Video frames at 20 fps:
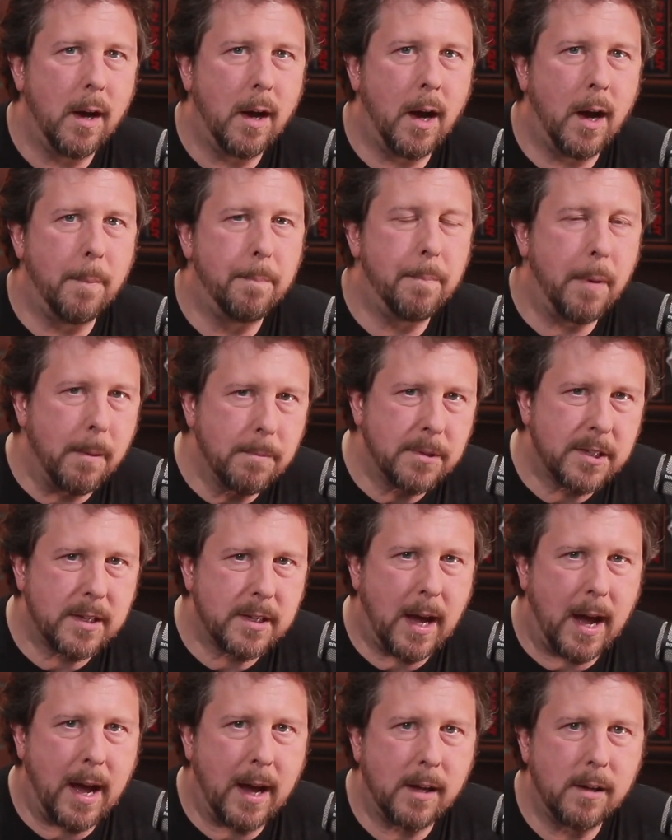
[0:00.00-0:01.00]
A bump
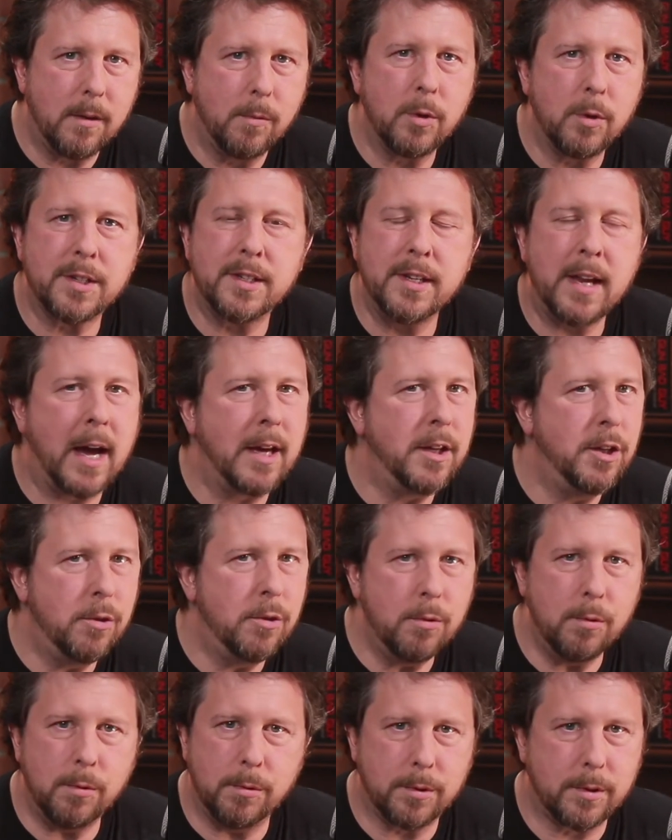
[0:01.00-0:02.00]
stock was not
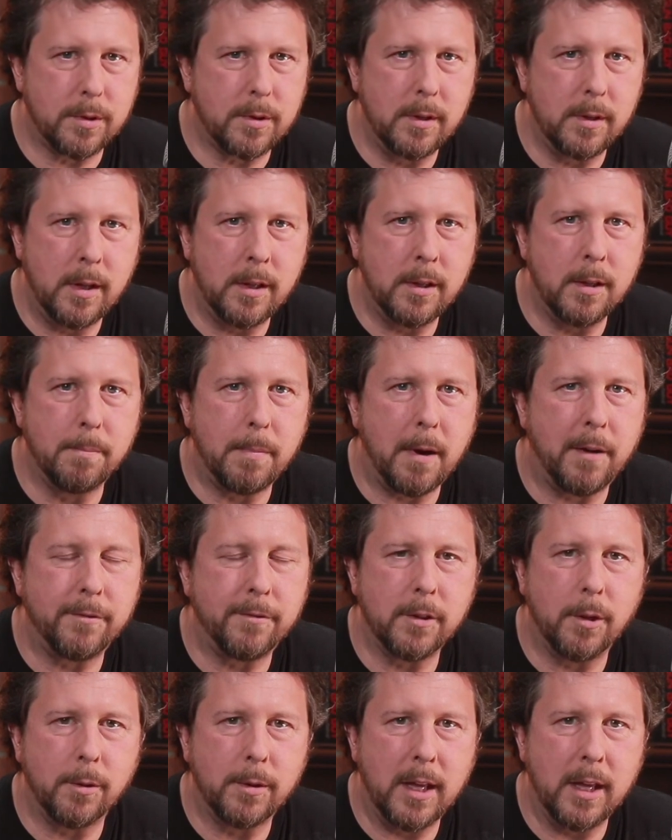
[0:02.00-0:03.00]
used in the
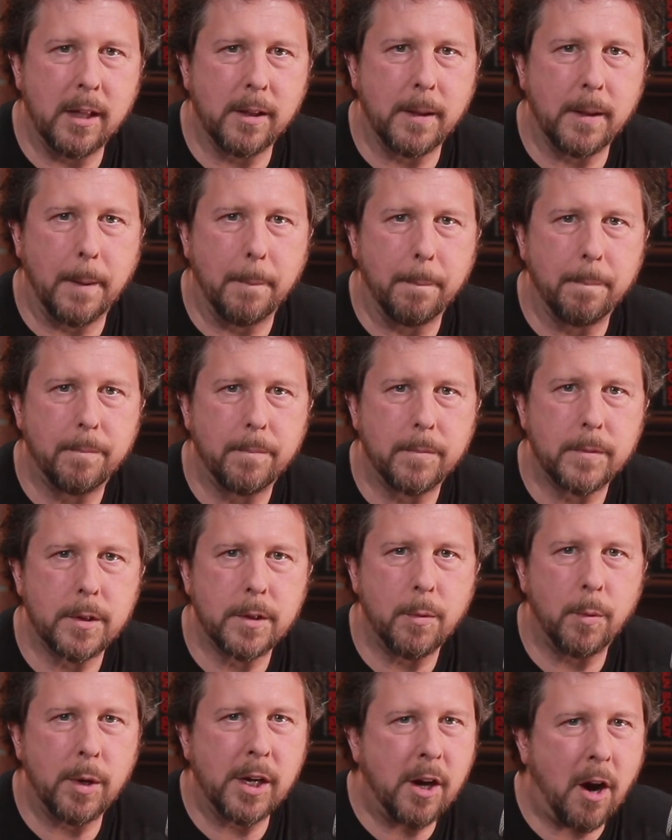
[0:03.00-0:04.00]
Buffalo killing.
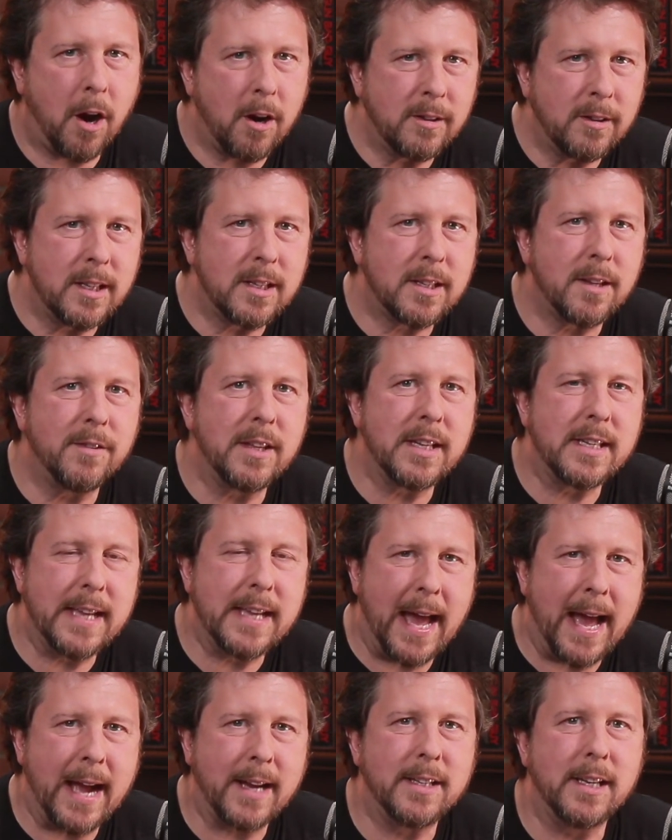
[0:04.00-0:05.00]
Regardless of the
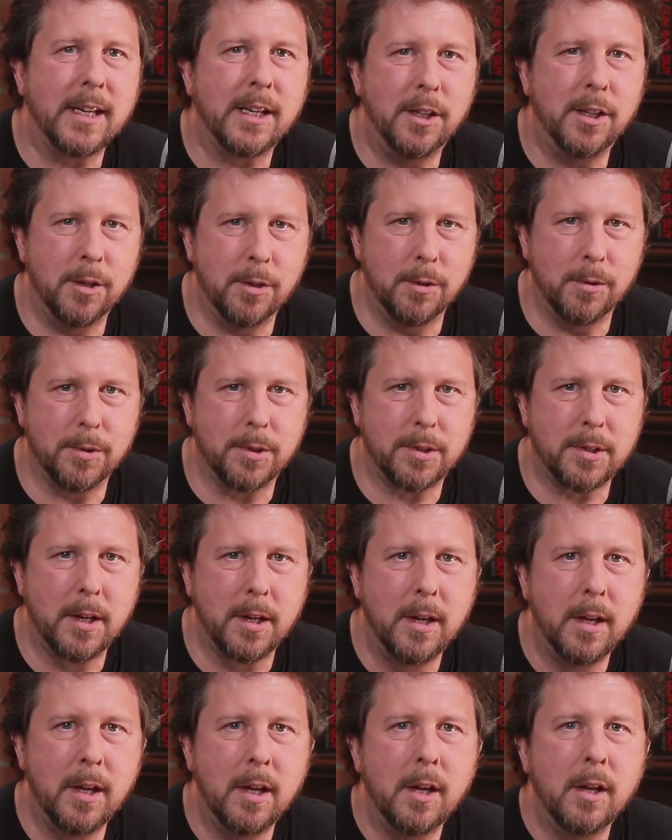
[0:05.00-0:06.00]
tactic used,
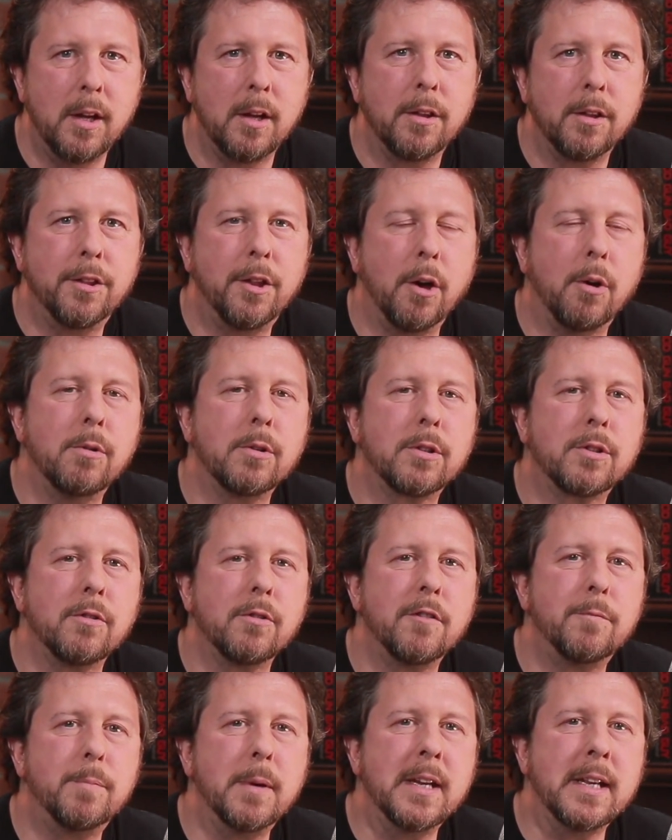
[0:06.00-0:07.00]
those who
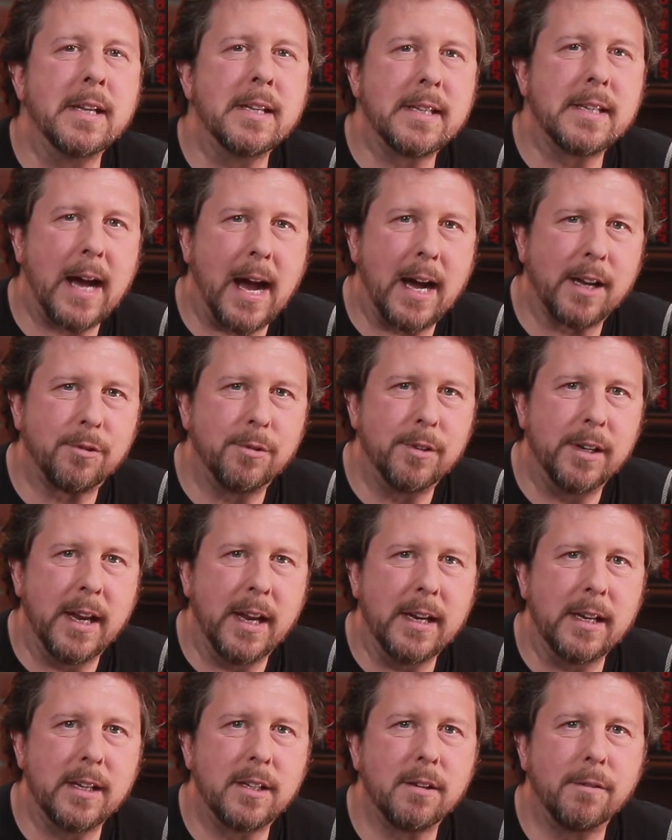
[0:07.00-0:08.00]
have been
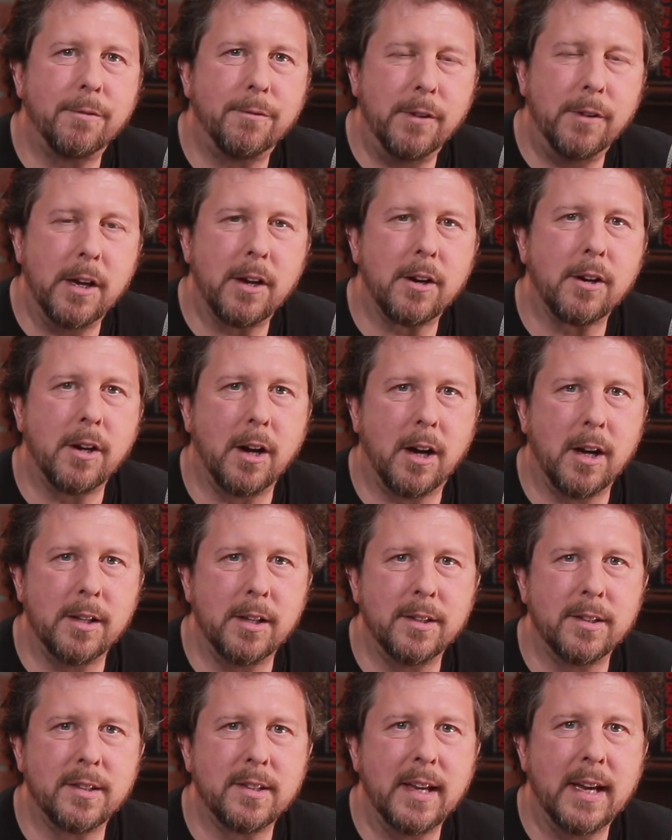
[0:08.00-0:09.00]
indoctrinated to fear
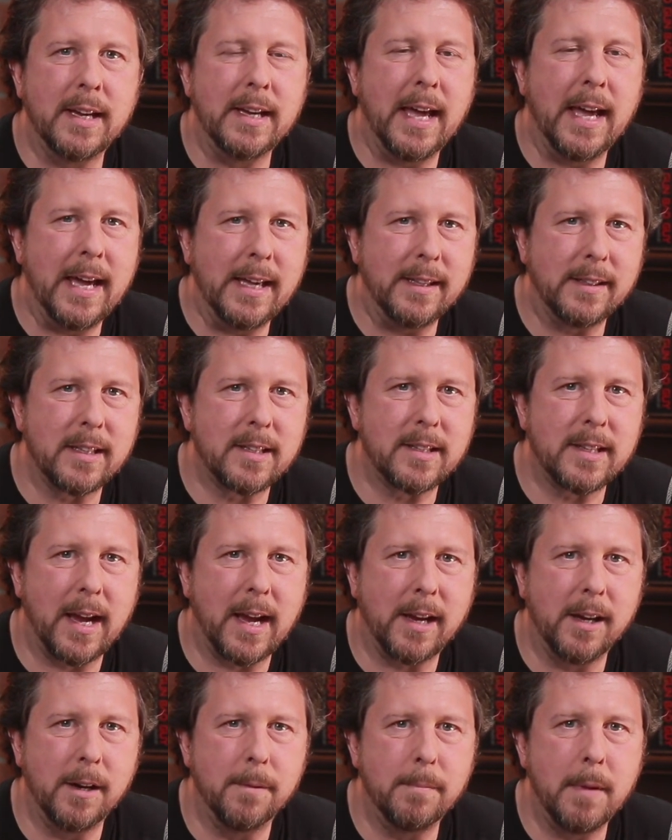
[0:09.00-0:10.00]
guns and hate the
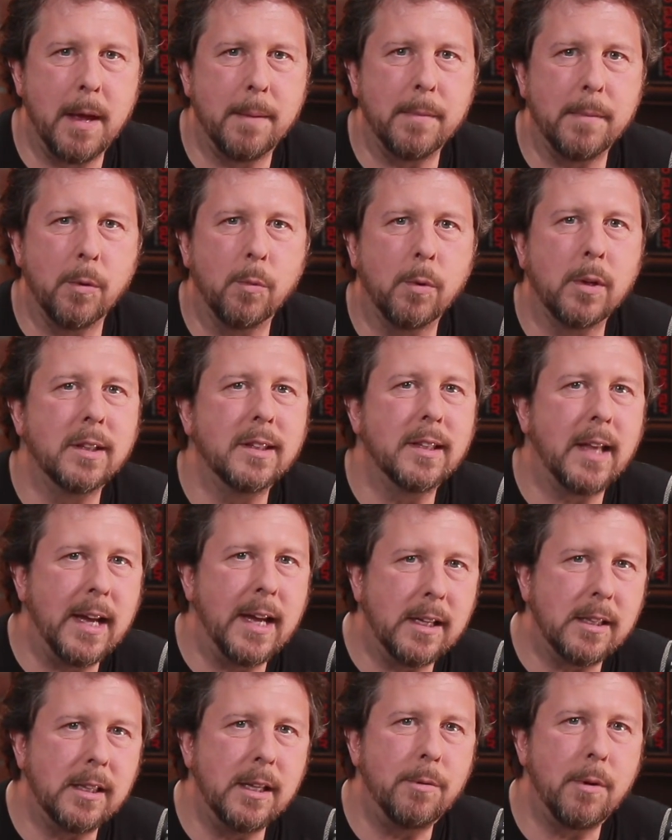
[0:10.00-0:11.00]
Second Amendment will
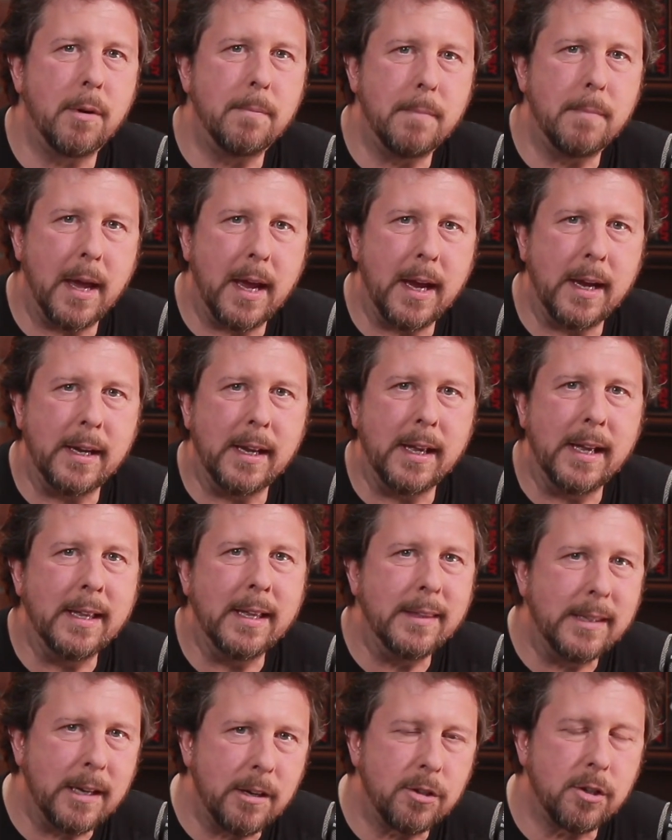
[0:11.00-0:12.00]
likely remain
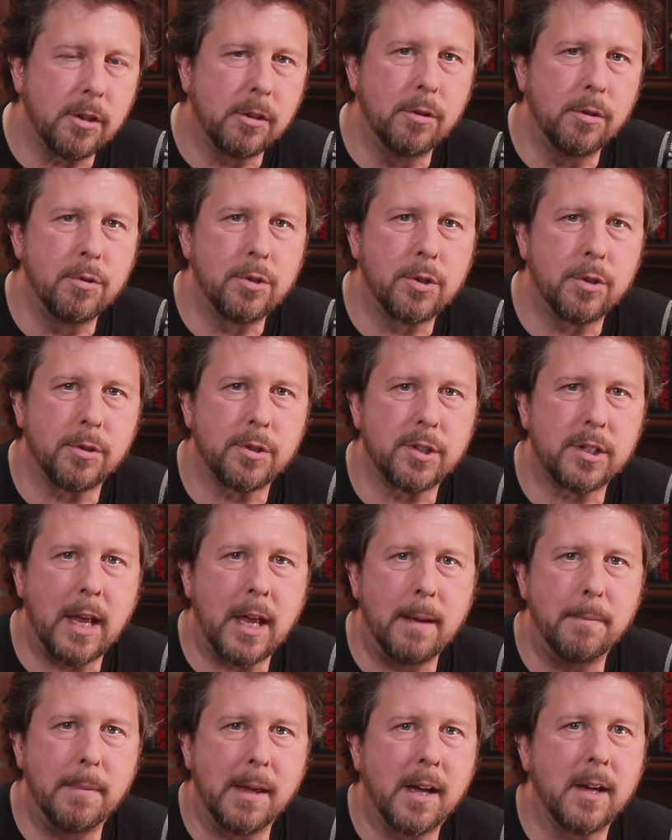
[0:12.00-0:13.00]
in their delusional
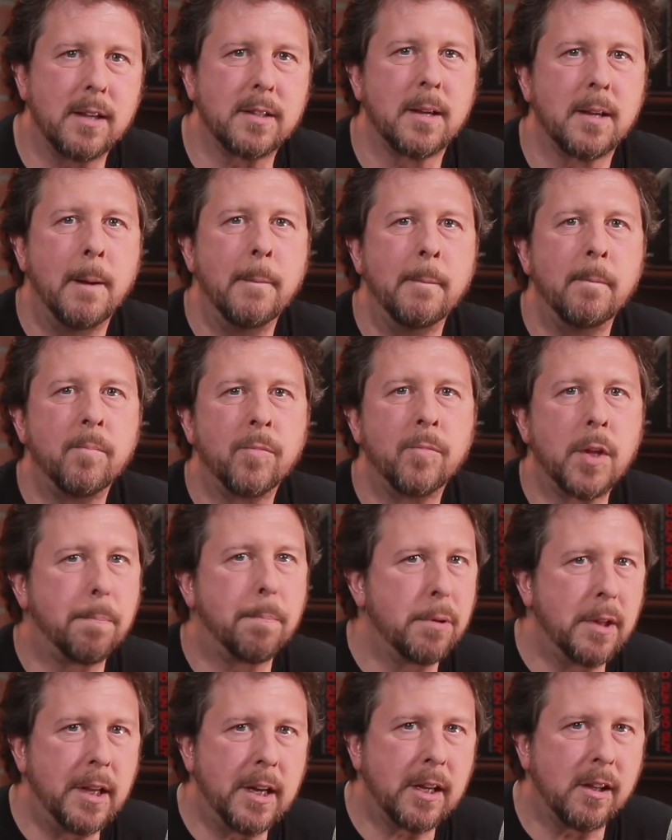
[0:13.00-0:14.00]
state because the
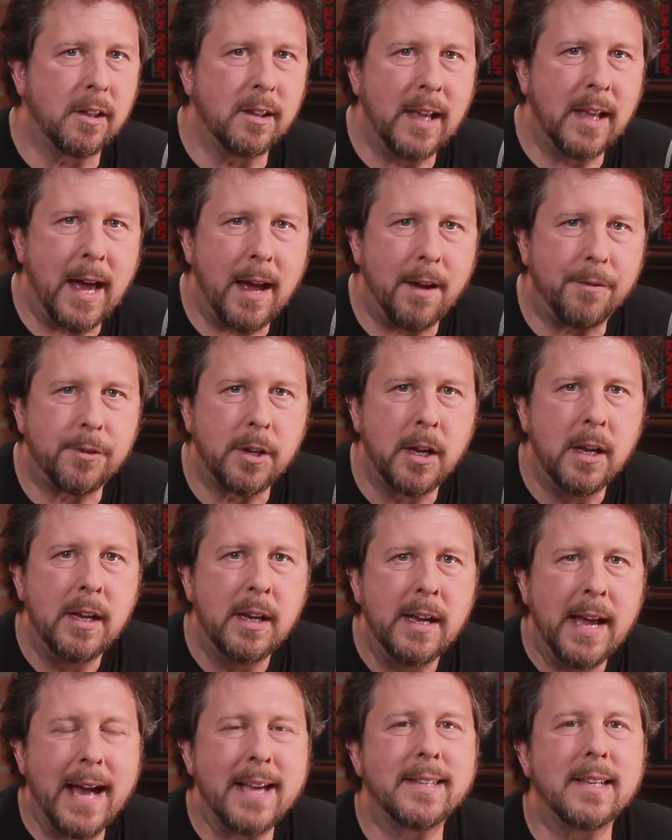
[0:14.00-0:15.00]
political left
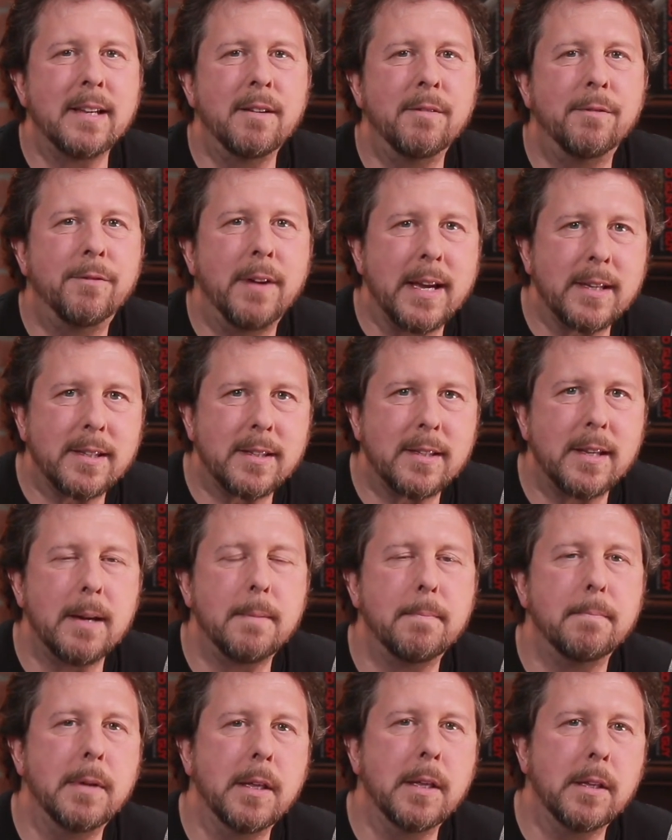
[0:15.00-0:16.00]
has
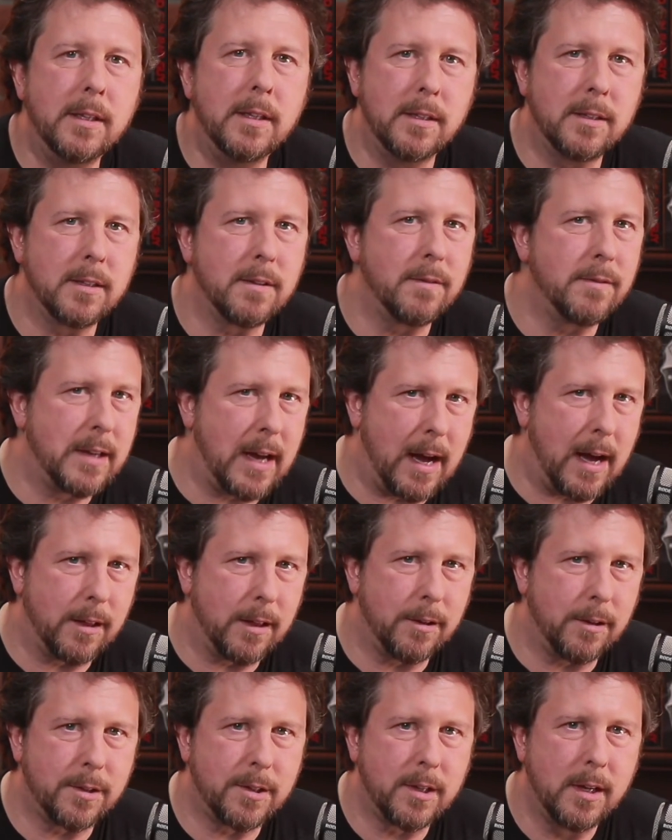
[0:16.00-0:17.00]
invested millions of
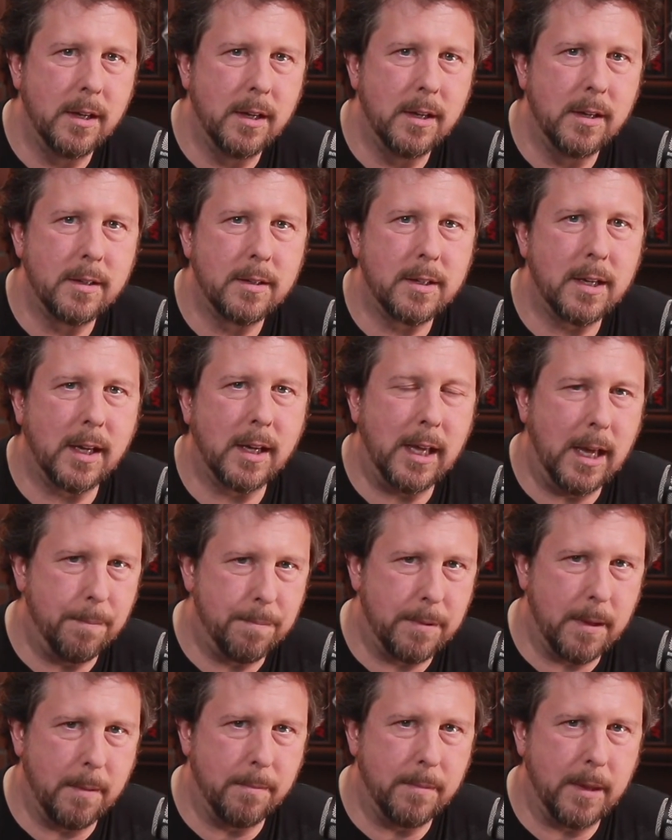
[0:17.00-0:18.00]
dollars to
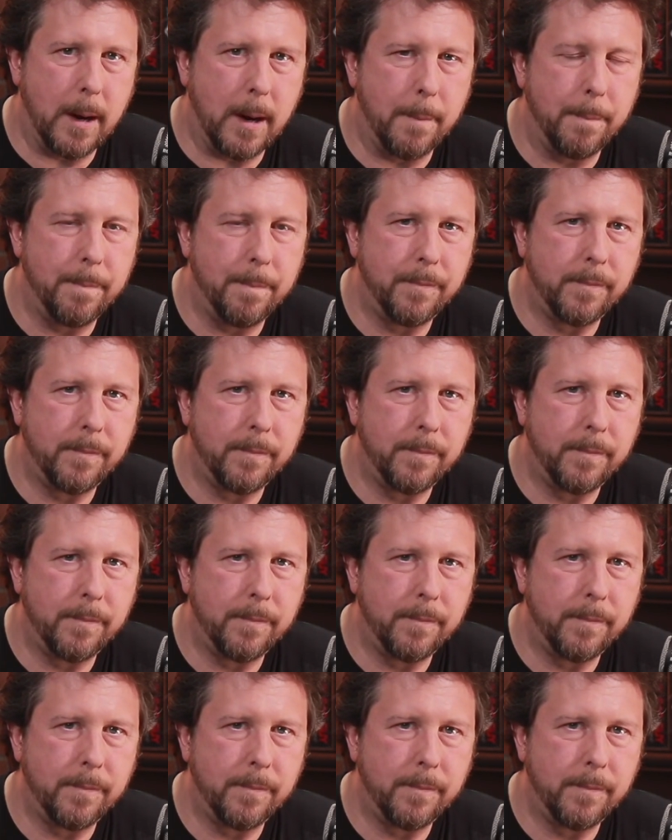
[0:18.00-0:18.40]
keep them there.